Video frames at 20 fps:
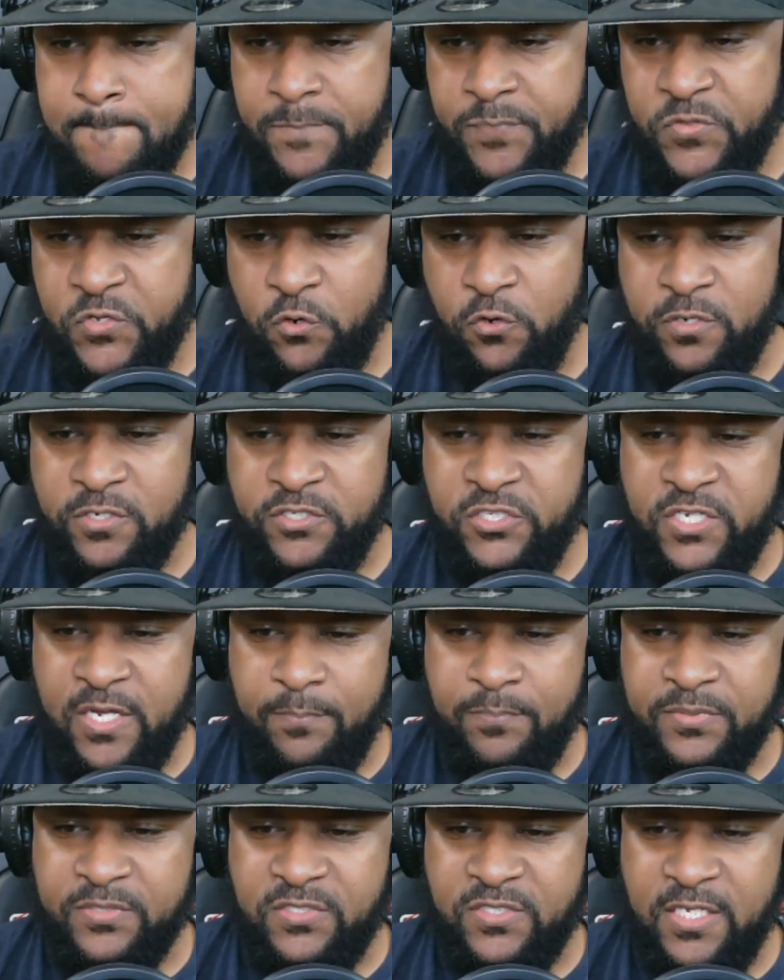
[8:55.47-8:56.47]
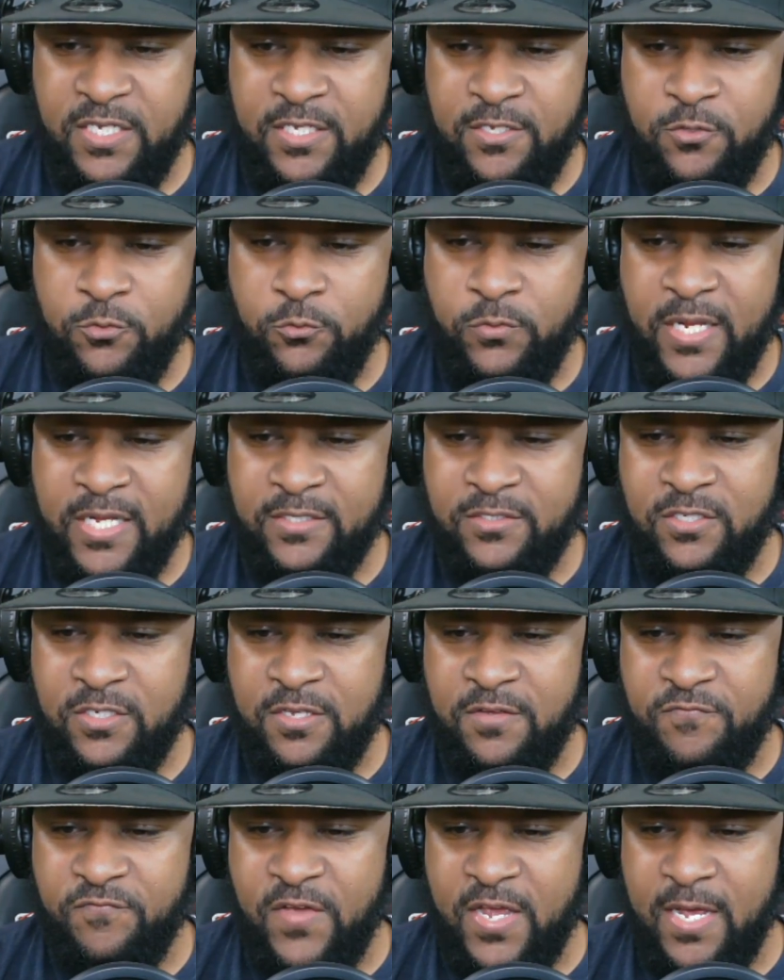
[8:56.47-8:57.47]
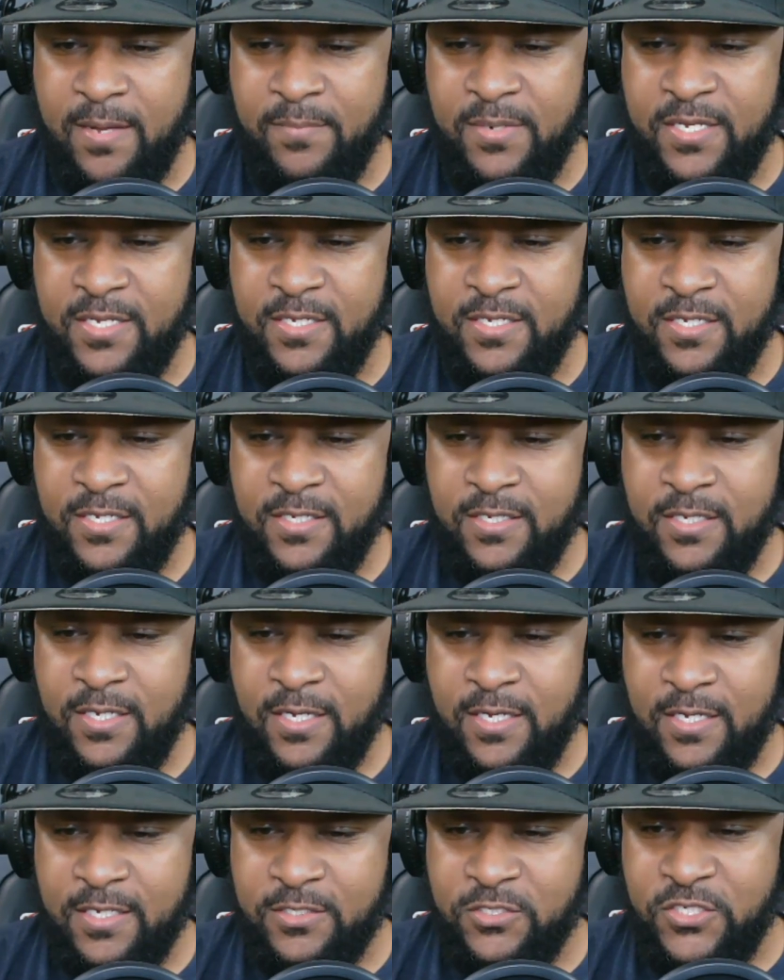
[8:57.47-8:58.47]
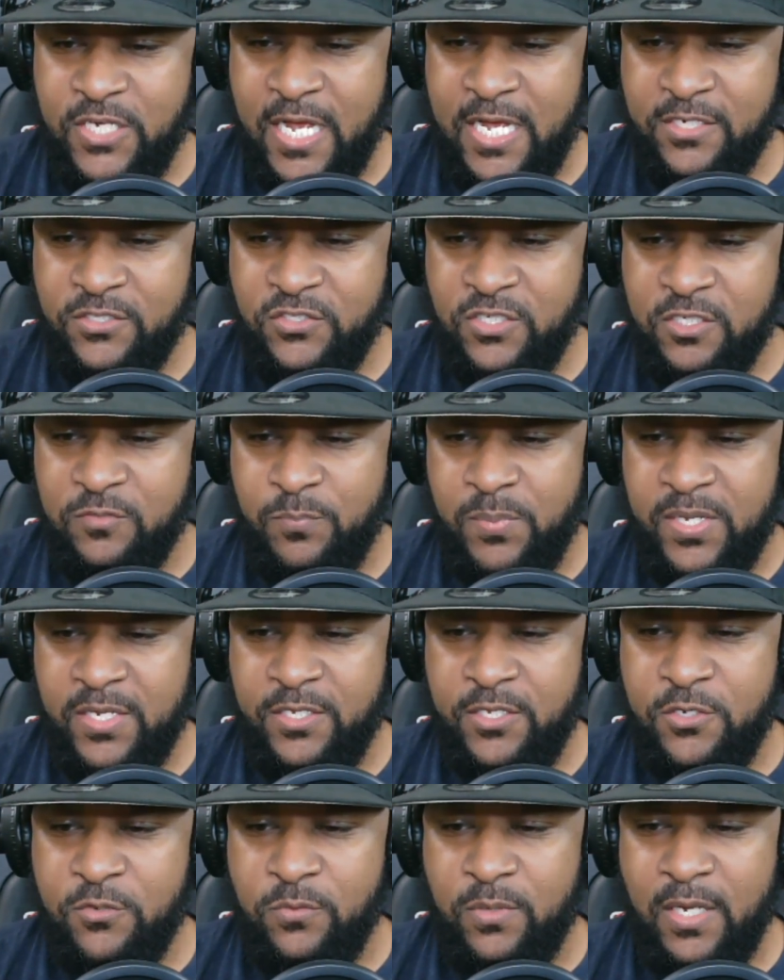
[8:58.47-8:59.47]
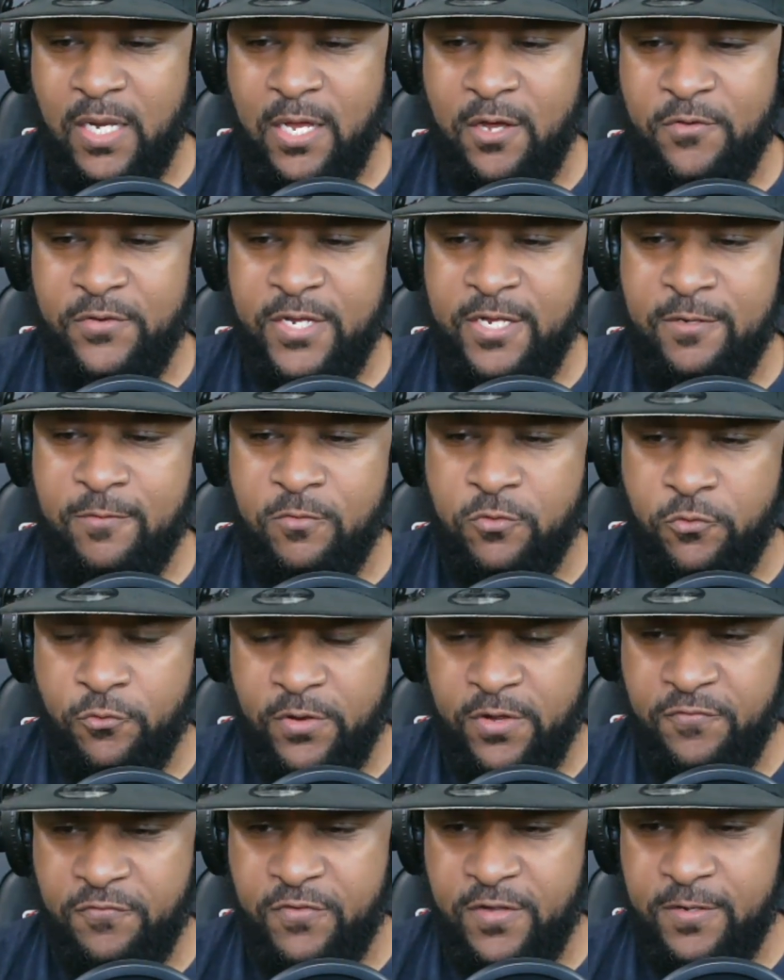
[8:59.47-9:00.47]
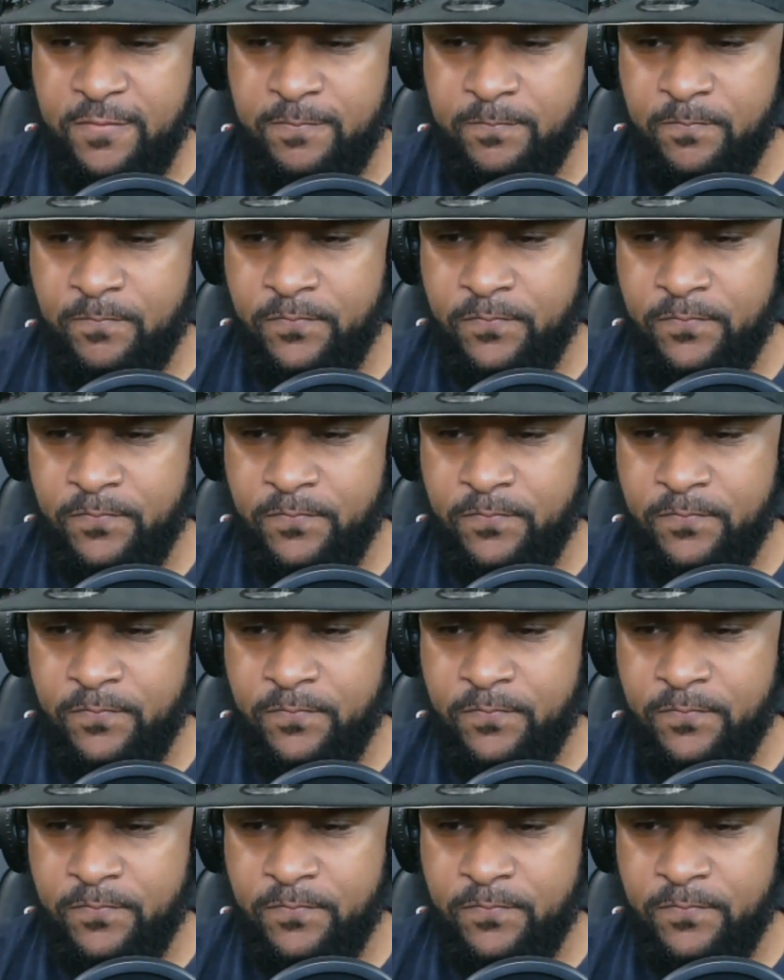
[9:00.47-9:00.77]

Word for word: Torres Shepard Sr., who that to your family? Uh, Josh says Big Q, Clowney, Griffen,